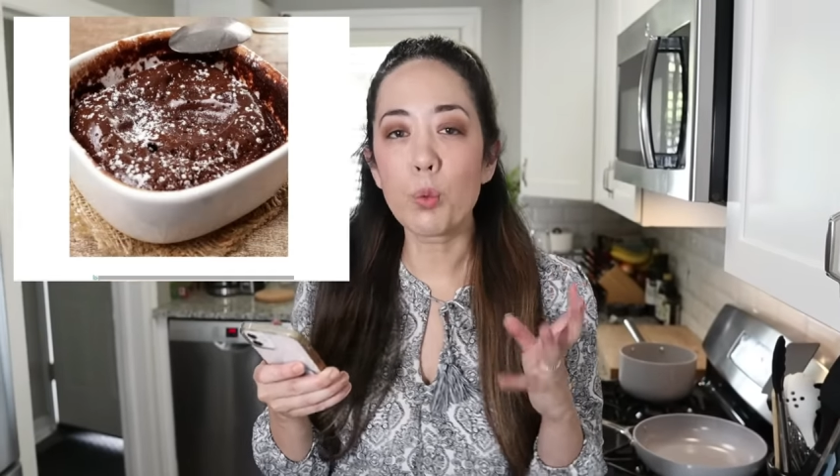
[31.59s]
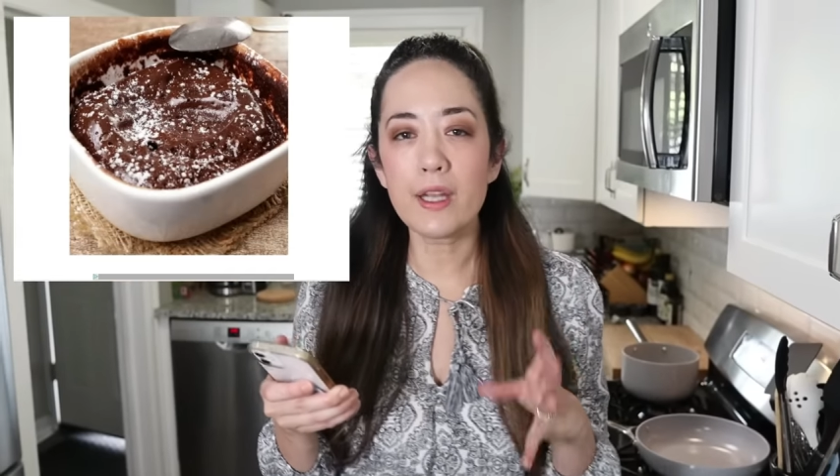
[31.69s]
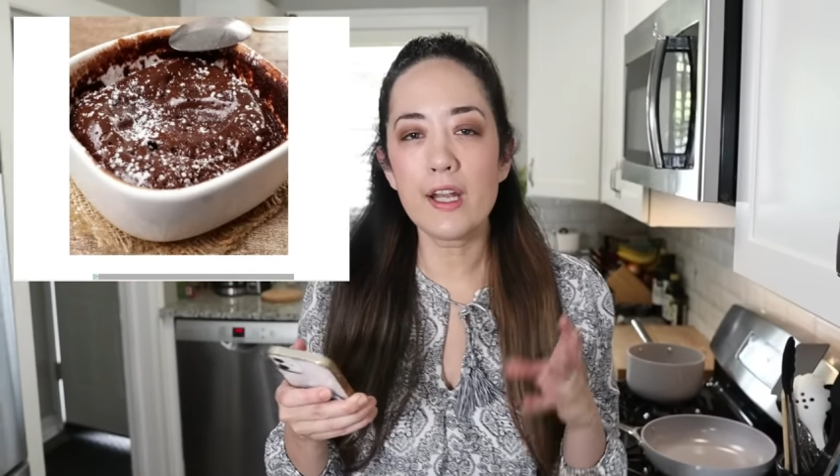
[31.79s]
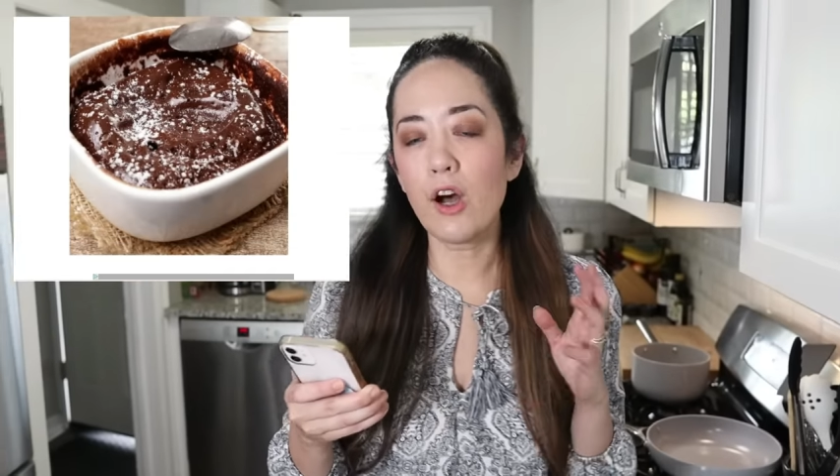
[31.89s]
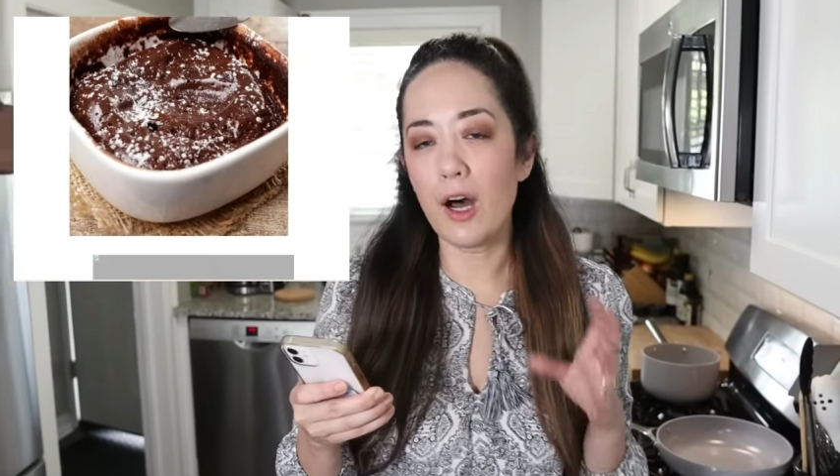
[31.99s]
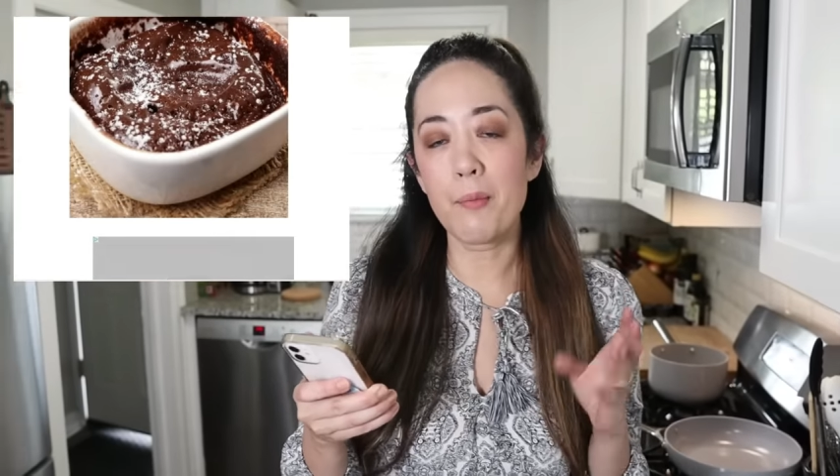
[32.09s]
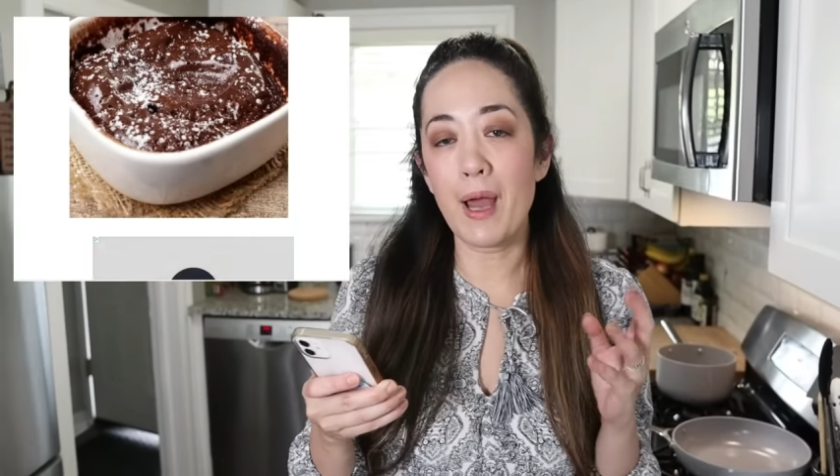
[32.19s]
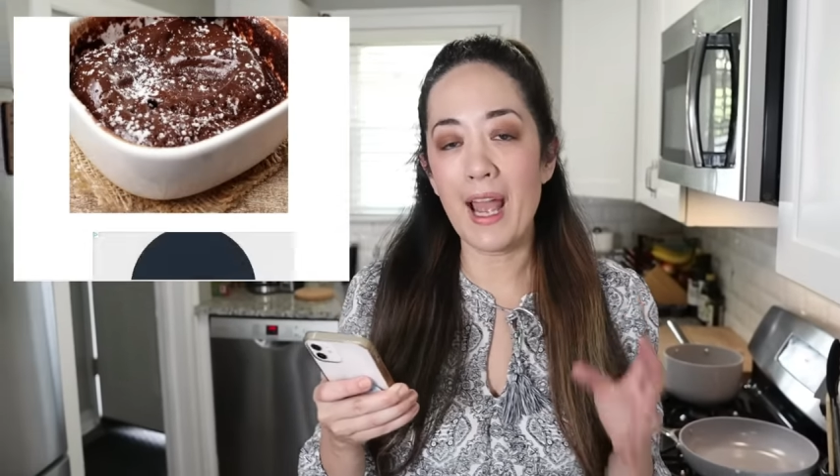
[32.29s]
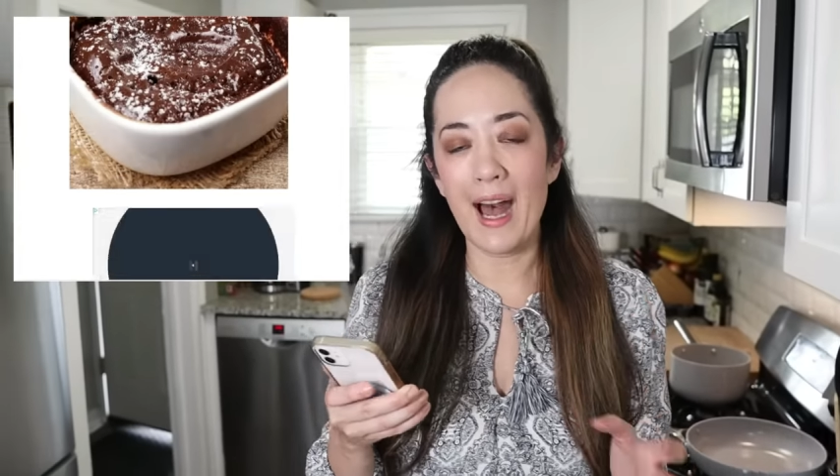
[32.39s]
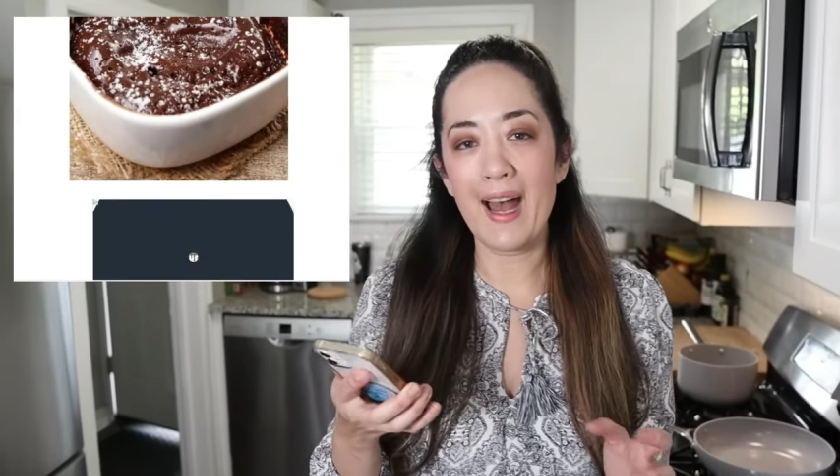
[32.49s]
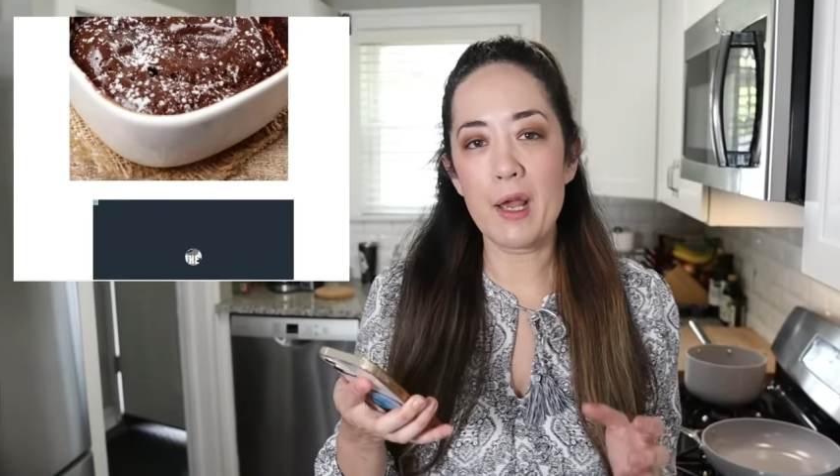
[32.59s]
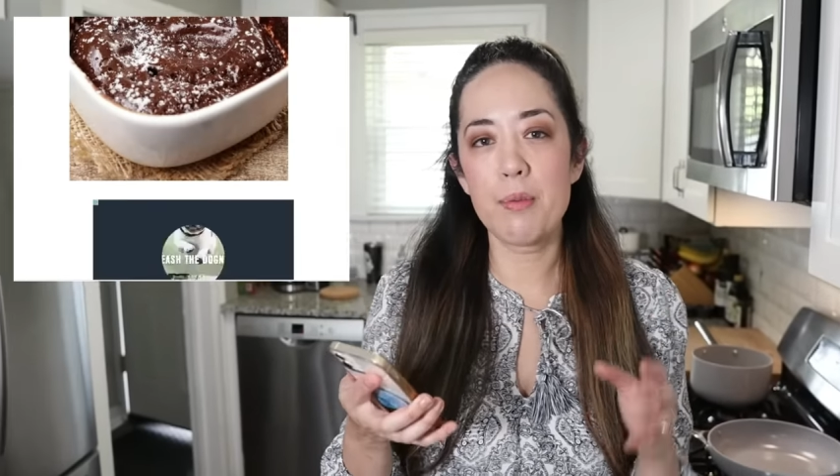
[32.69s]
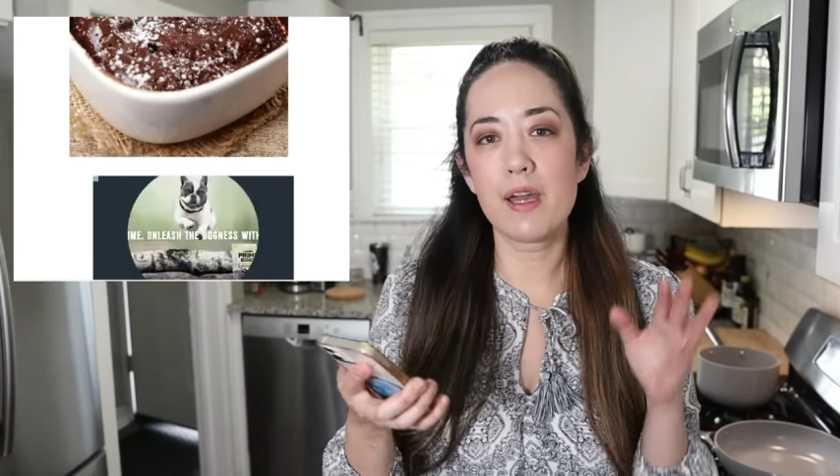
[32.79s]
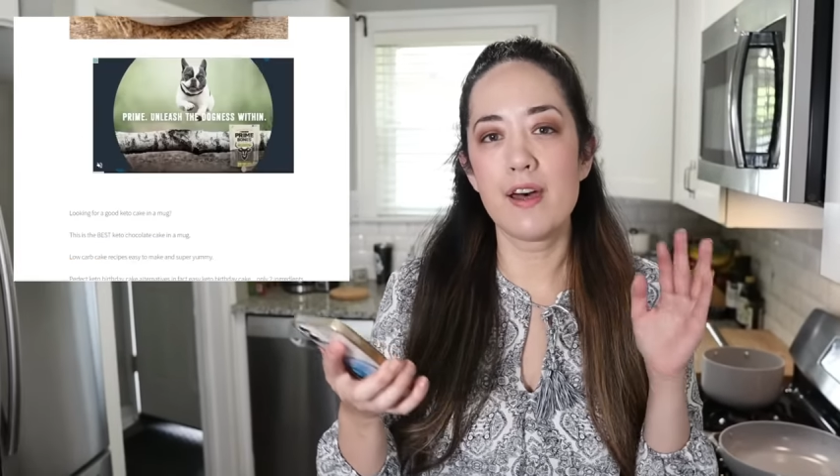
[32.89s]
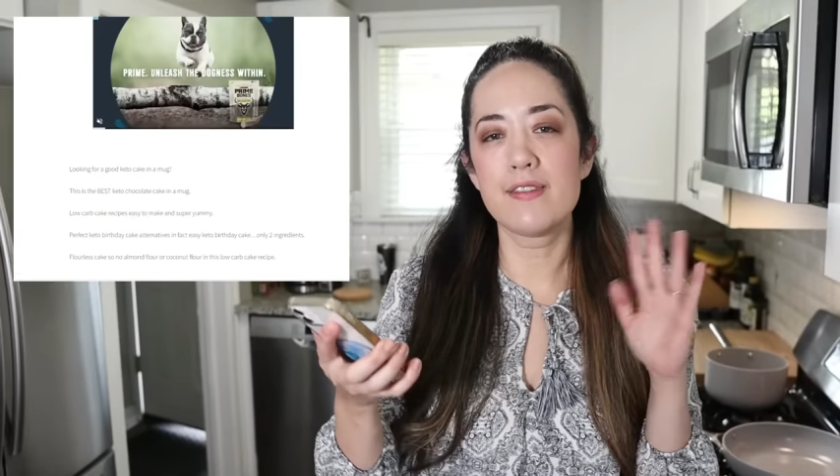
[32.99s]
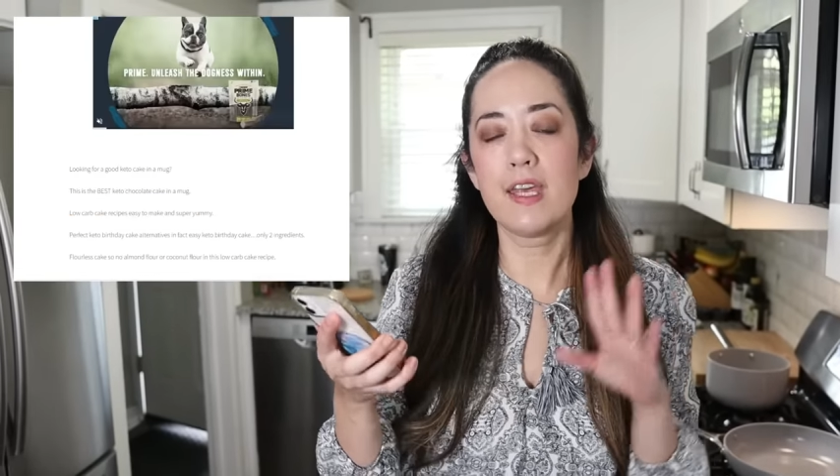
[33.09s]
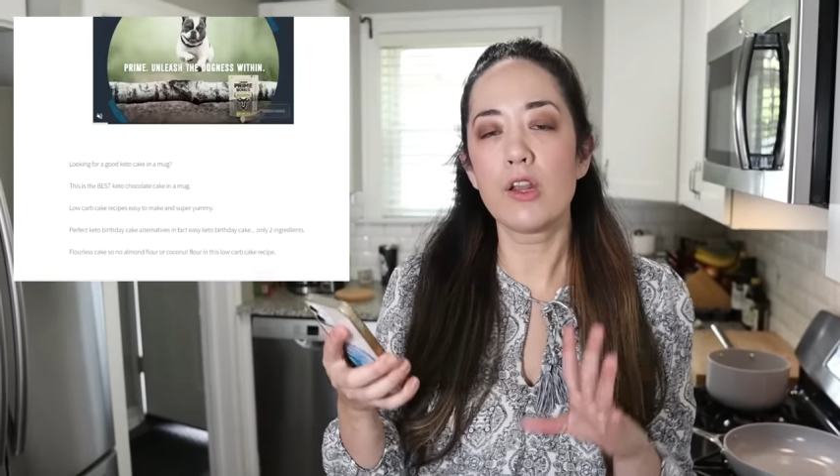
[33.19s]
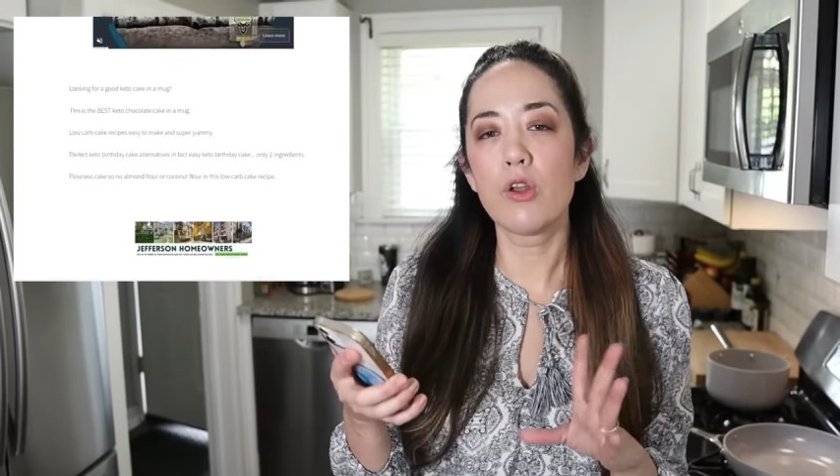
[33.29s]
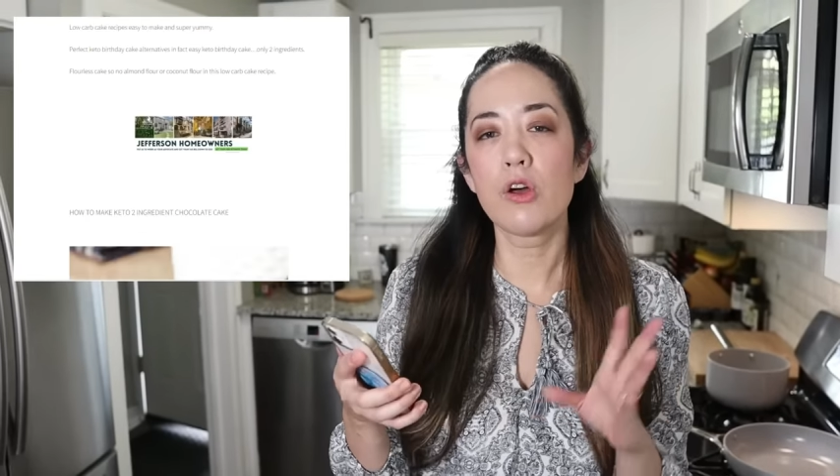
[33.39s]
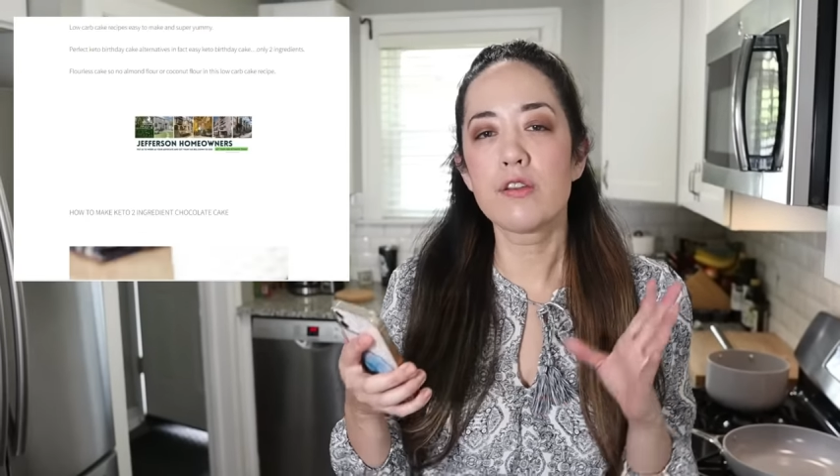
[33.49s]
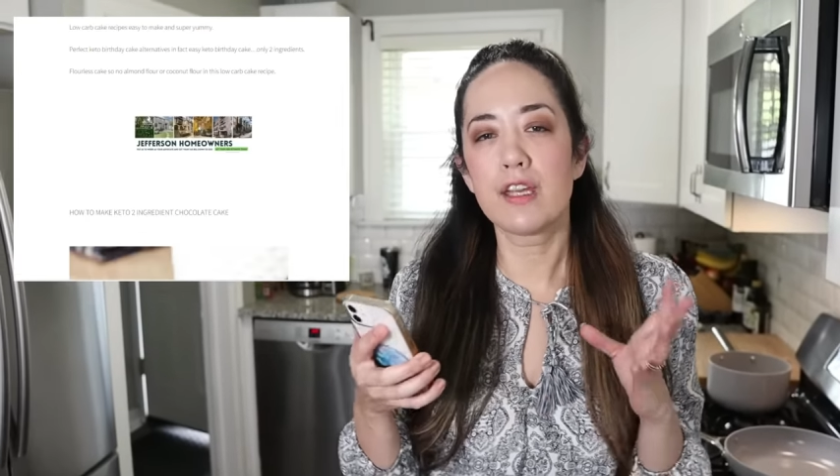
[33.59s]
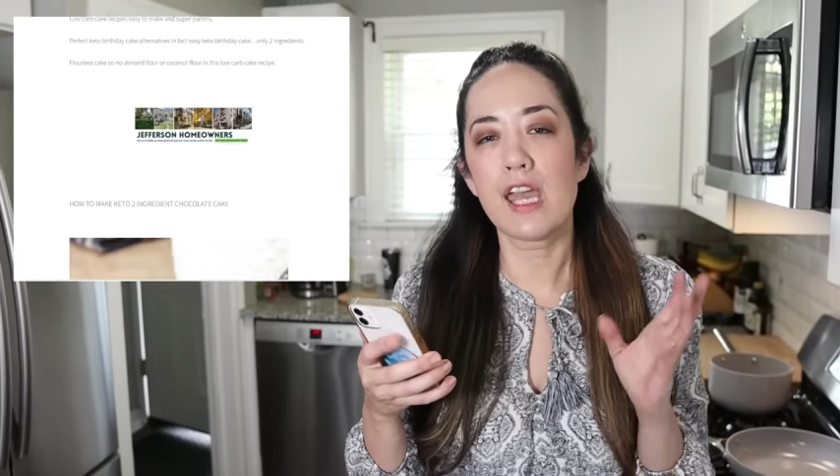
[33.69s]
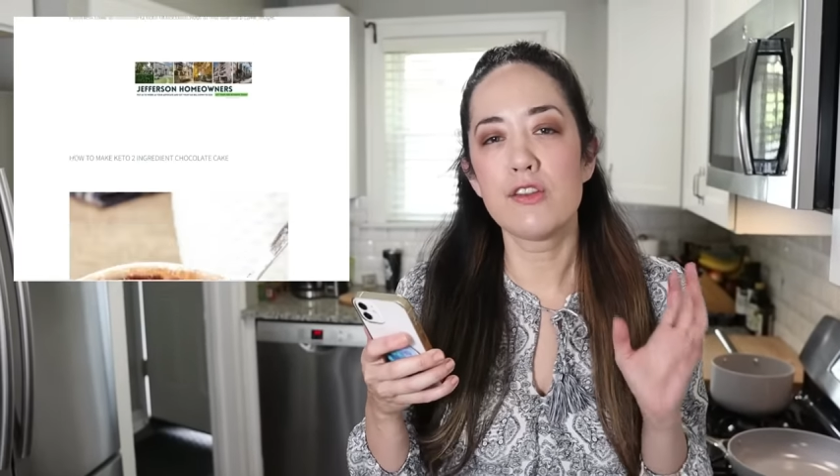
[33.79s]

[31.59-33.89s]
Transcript: really caught my eye because it looks like